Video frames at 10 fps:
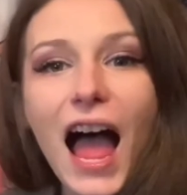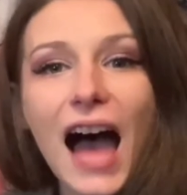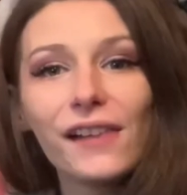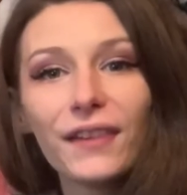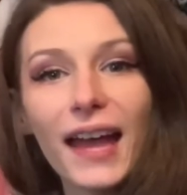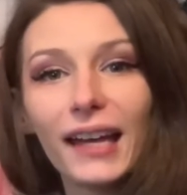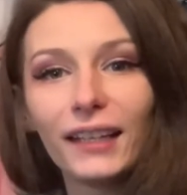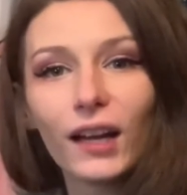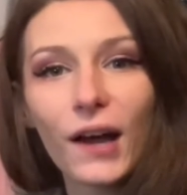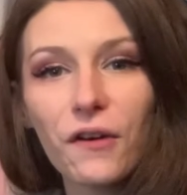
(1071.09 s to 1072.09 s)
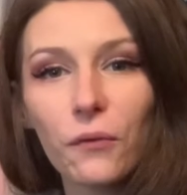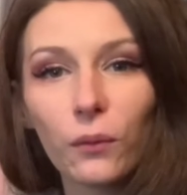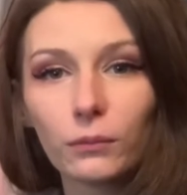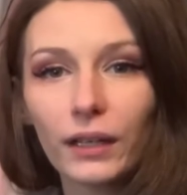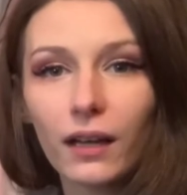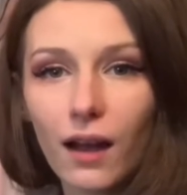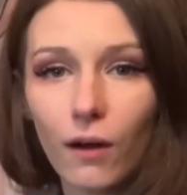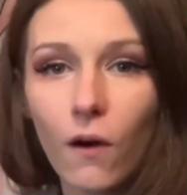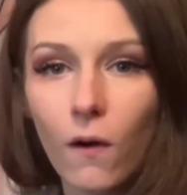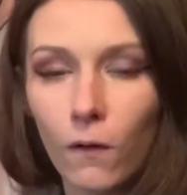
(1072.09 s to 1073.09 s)
And then when we got
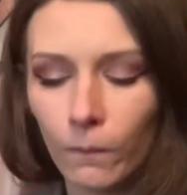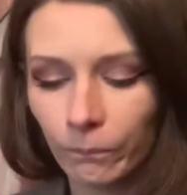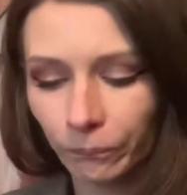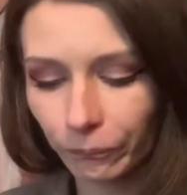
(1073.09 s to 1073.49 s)
home,